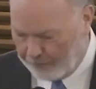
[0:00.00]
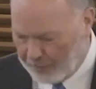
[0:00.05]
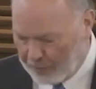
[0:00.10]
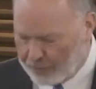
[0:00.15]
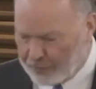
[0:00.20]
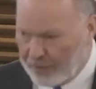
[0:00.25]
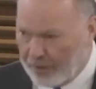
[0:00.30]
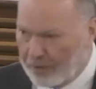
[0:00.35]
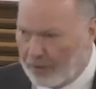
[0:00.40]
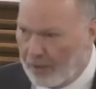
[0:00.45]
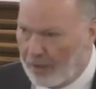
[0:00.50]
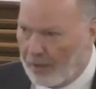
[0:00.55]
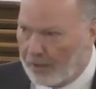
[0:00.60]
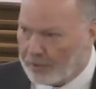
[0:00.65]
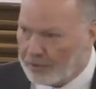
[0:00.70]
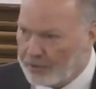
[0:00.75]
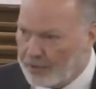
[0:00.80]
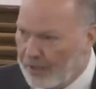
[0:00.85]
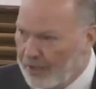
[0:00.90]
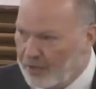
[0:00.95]

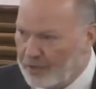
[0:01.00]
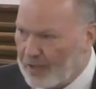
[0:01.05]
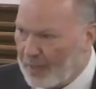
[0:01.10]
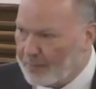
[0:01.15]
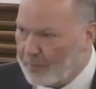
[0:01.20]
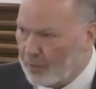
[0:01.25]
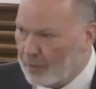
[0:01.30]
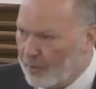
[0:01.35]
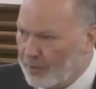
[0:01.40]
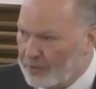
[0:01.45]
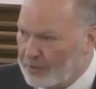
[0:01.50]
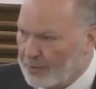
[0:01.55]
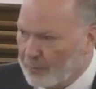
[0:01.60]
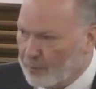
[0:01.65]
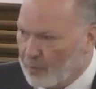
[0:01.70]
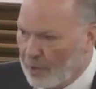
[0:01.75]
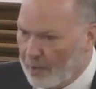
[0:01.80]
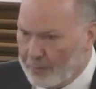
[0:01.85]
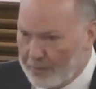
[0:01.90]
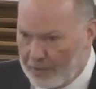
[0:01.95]
synagogues anytime he went
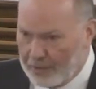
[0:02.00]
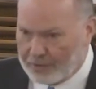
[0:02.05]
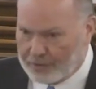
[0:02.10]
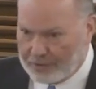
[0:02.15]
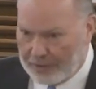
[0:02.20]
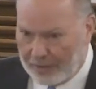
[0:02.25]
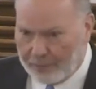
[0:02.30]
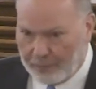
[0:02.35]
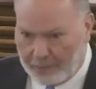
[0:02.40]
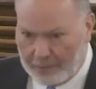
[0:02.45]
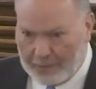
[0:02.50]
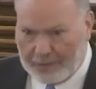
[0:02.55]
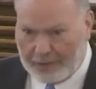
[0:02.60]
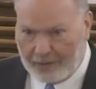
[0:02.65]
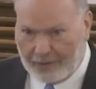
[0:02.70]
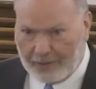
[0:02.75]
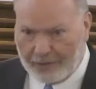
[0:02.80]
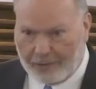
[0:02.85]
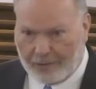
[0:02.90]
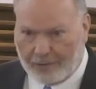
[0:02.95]
somewhere, because that would be
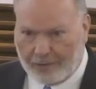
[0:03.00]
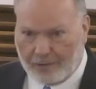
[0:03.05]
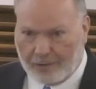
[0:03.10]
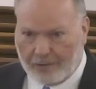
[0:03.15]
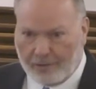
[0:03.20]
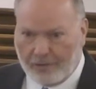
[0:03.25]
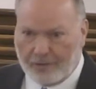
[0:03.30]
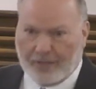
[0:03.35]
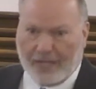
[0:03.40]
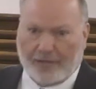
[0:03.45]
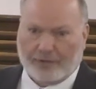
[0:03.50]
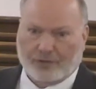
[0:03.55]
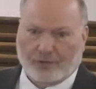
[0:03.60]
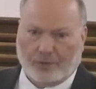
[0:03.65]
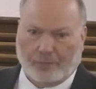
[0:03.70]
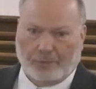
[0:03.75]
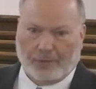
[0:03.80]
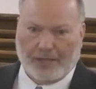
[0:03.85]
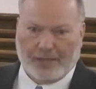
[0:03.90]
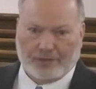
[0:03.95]
the, the natural
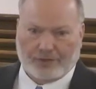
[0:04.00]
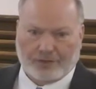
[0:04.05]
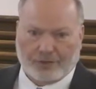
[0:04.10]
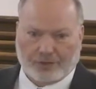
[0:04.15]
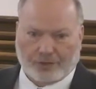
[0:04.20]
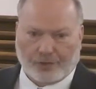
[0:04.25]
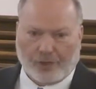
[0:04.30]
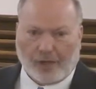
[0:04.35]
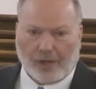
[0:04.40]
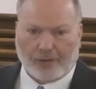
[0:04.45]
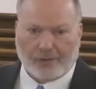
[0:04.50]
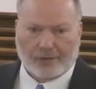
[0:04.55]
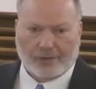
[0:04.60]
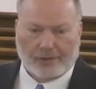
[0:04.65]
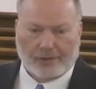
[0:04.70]
place to start.